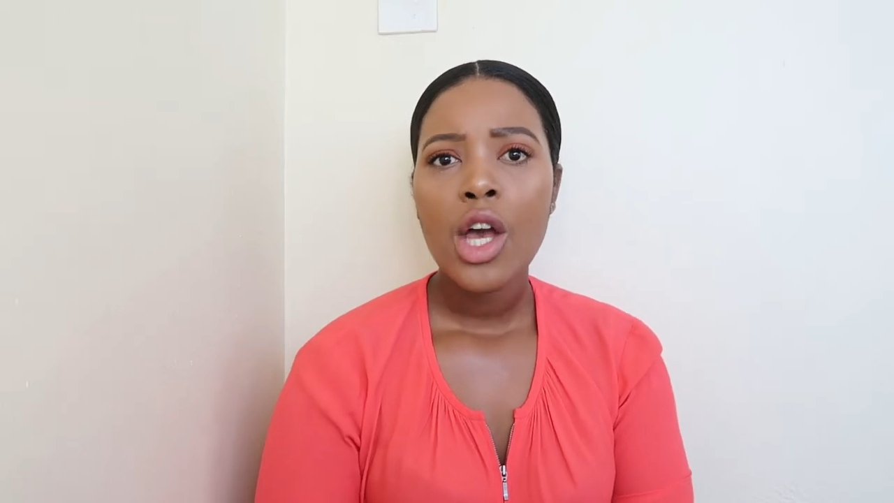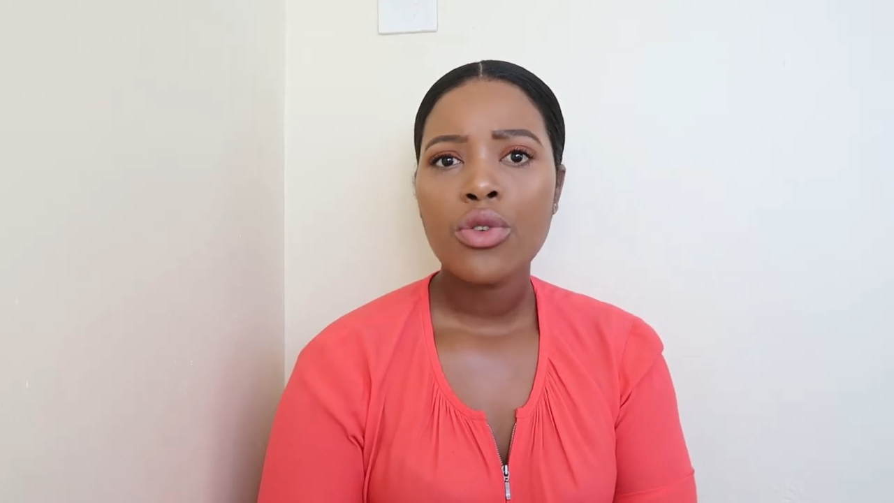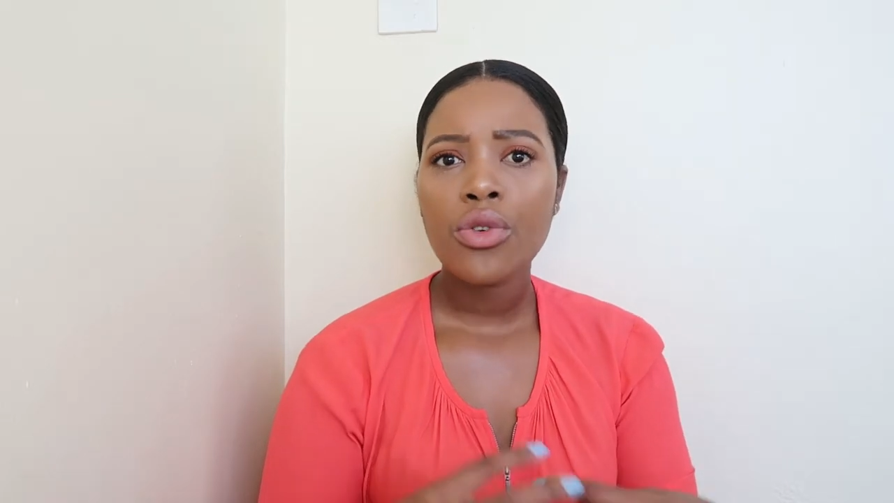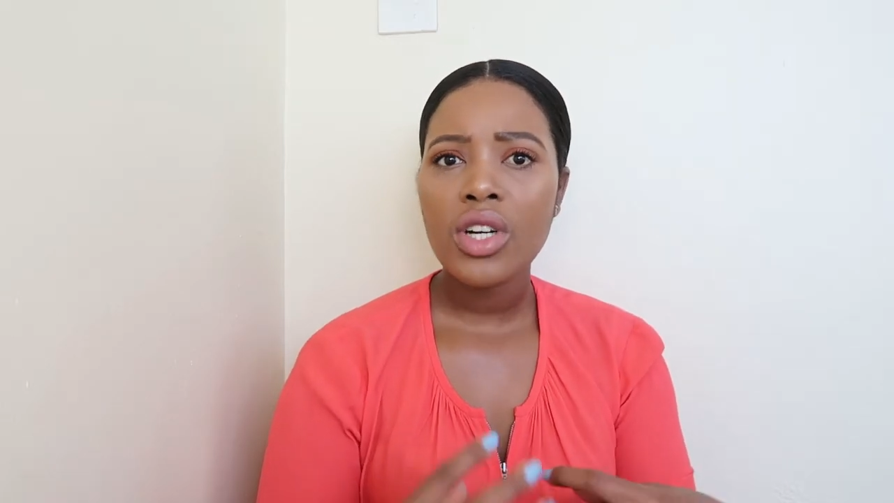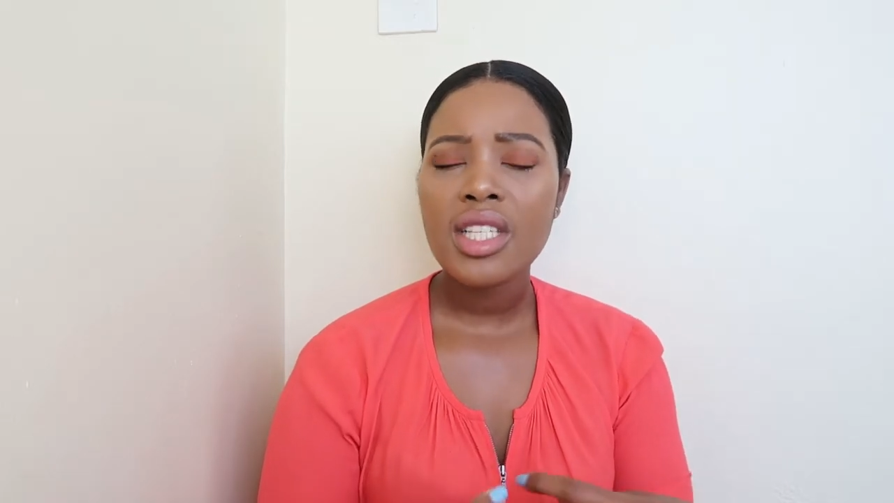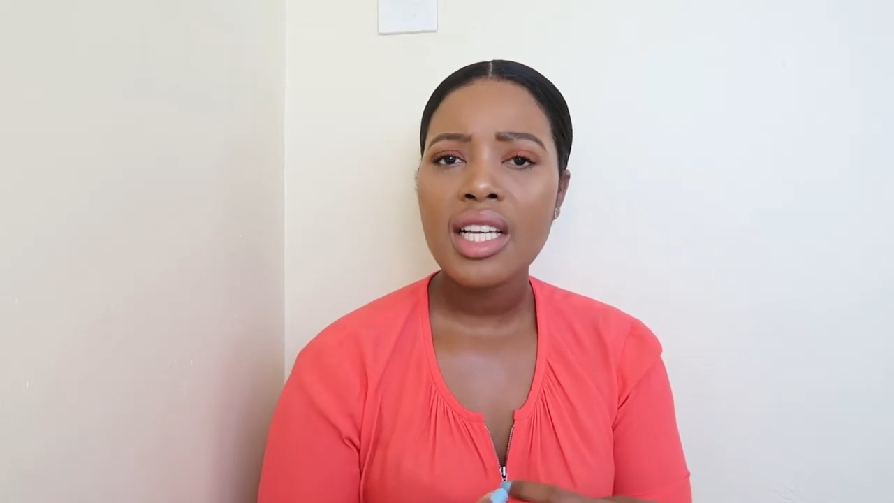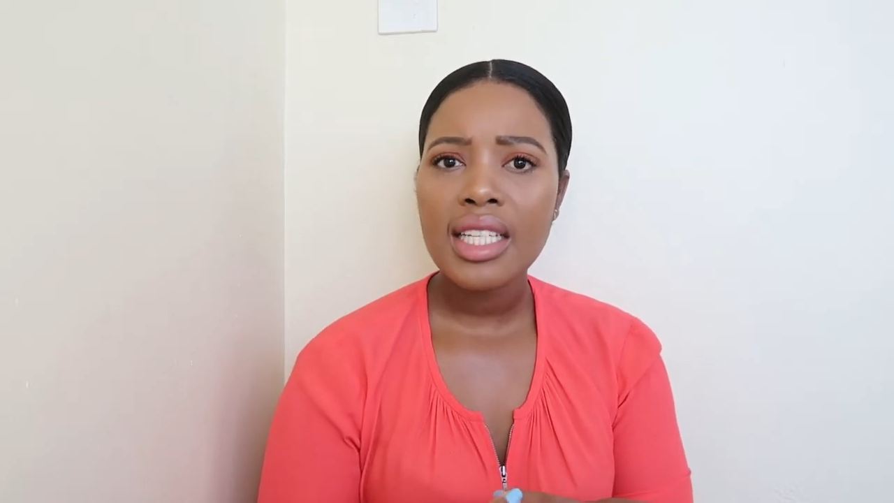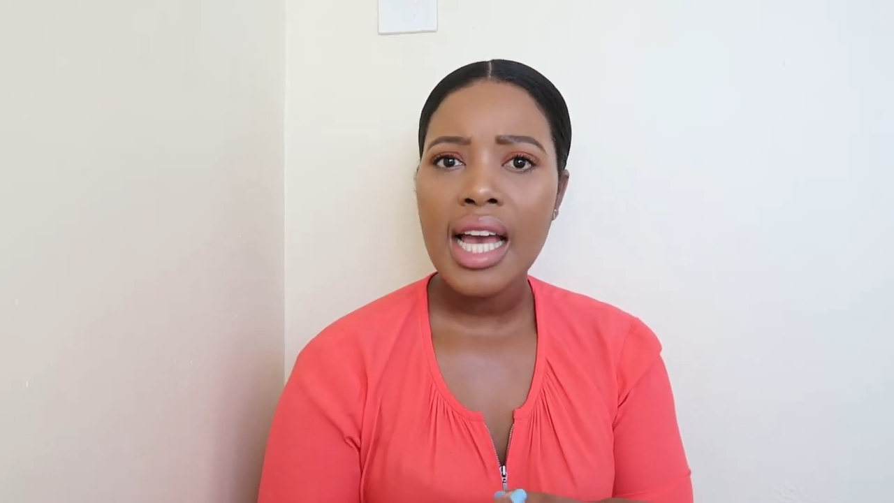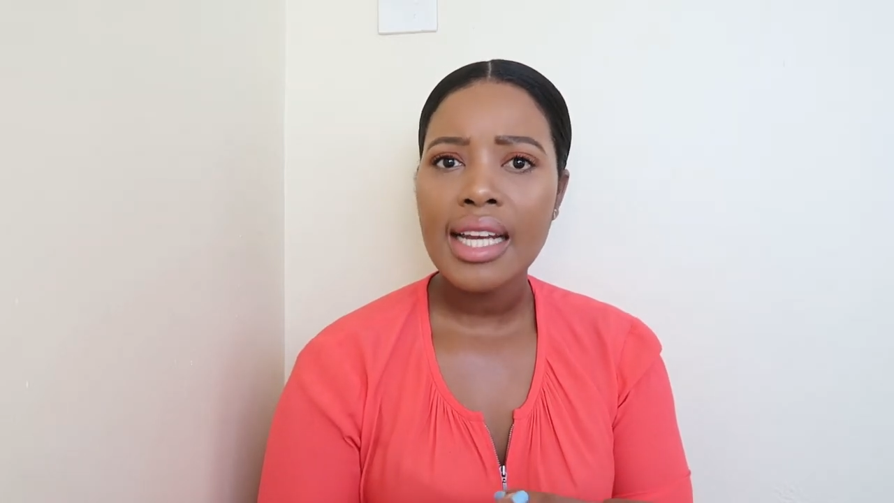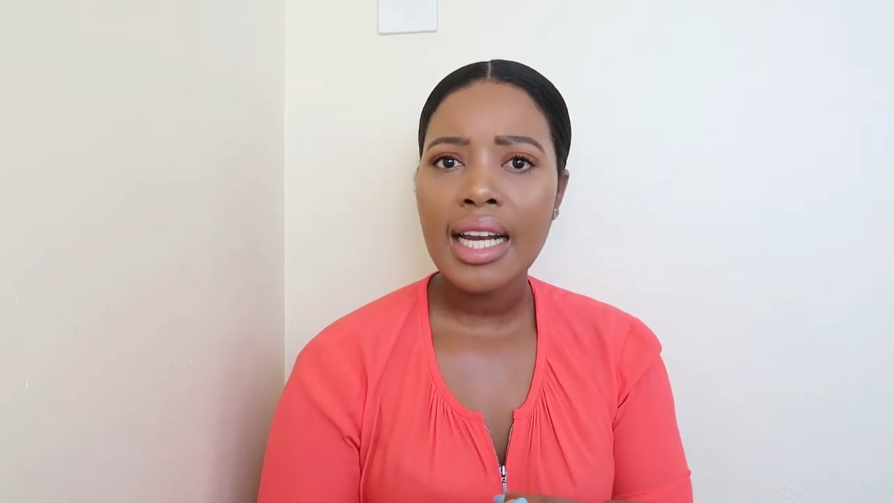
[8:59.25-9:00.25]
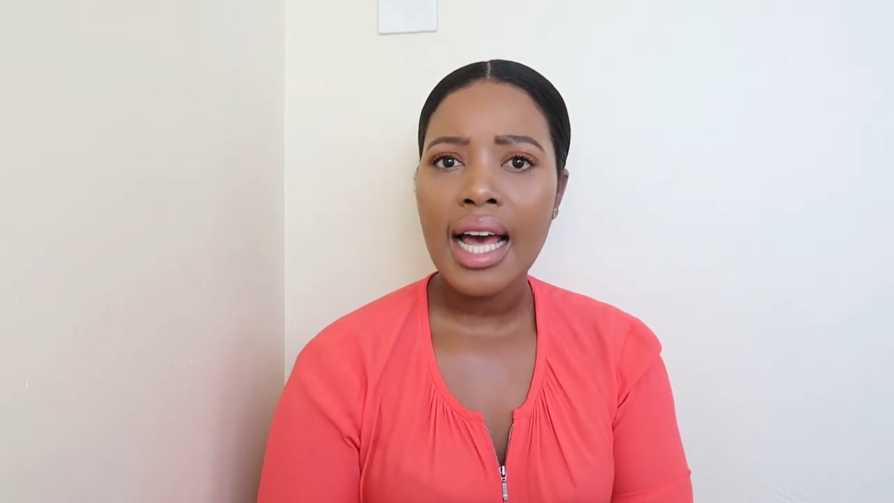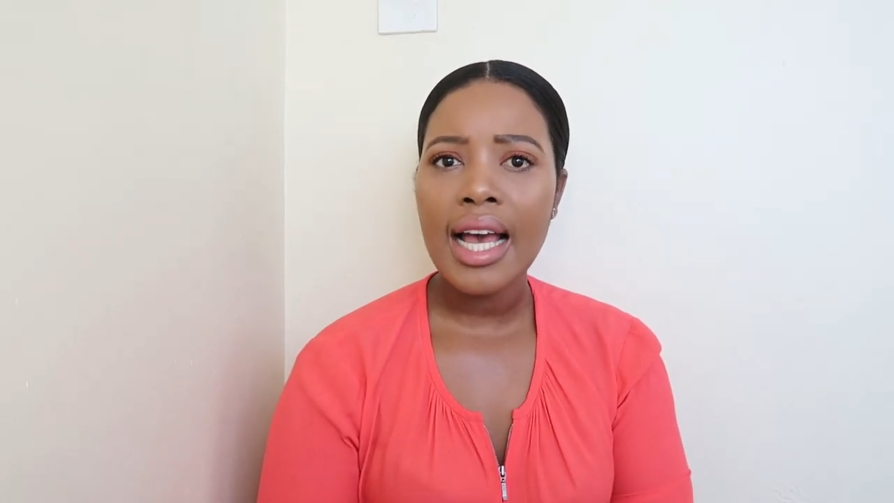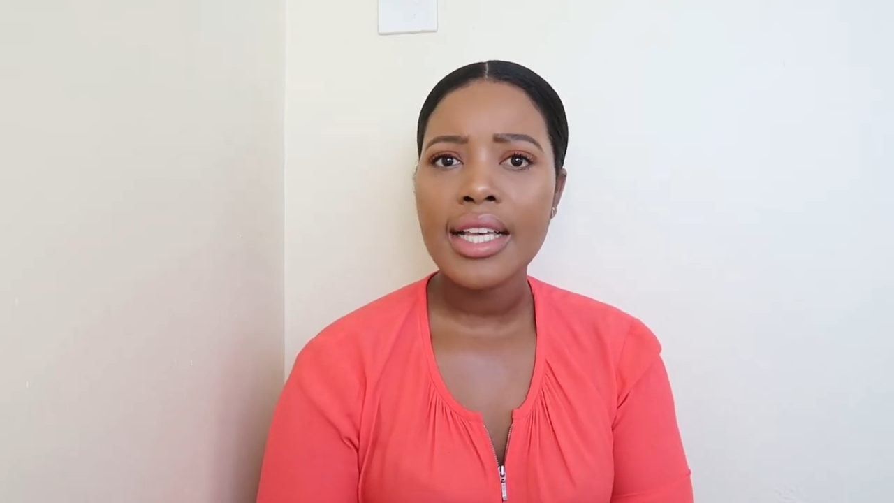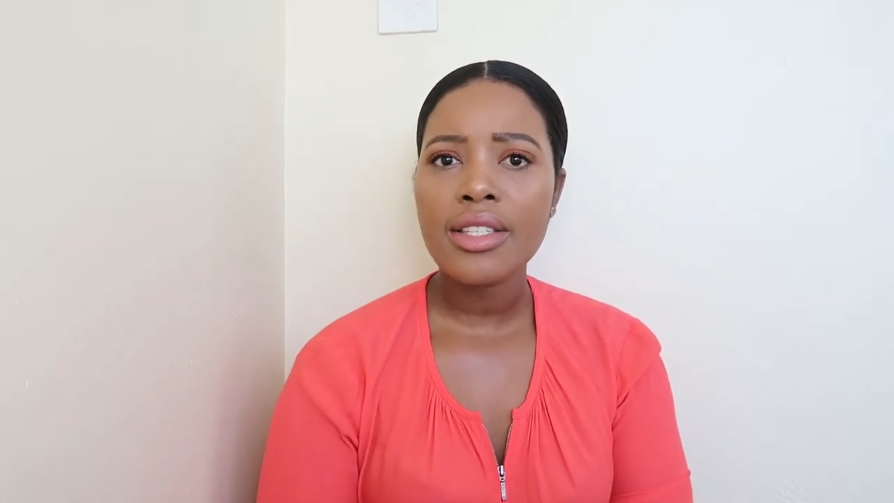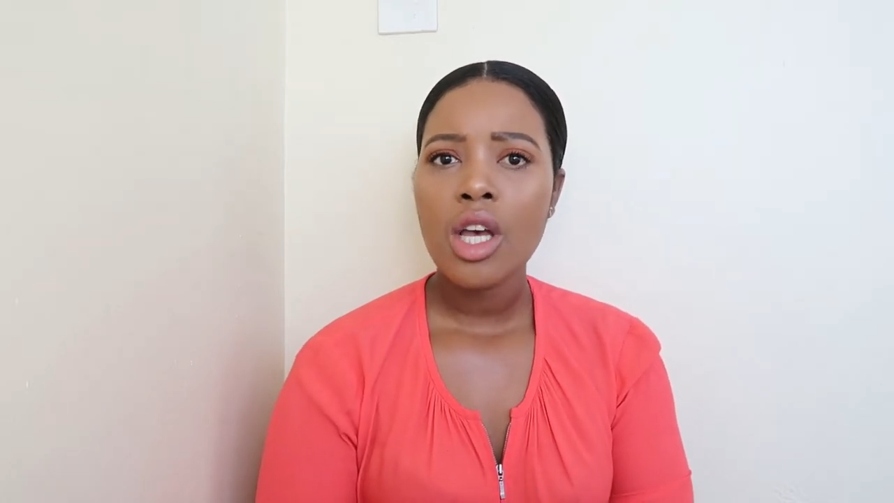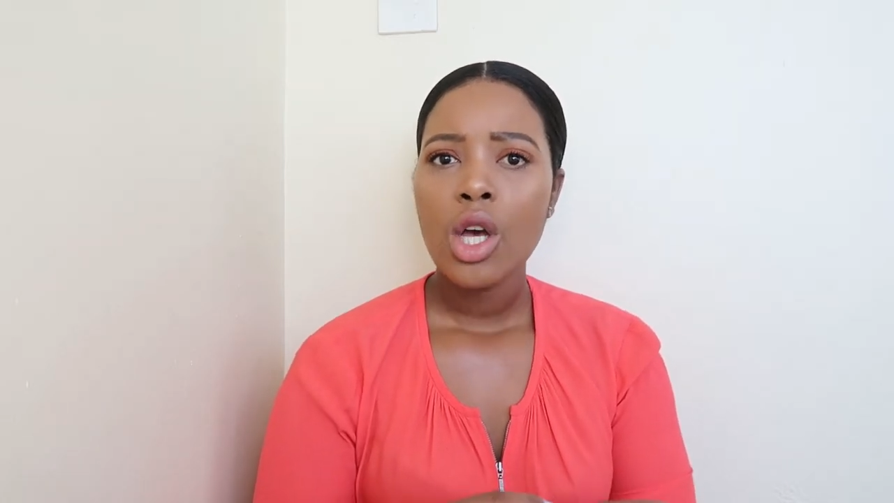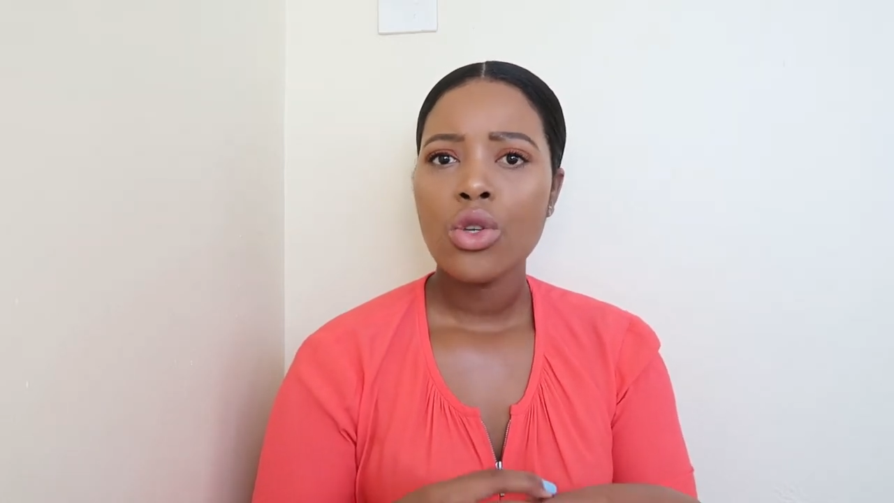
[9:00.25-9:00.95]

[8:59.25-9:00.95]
you've critically analyzed,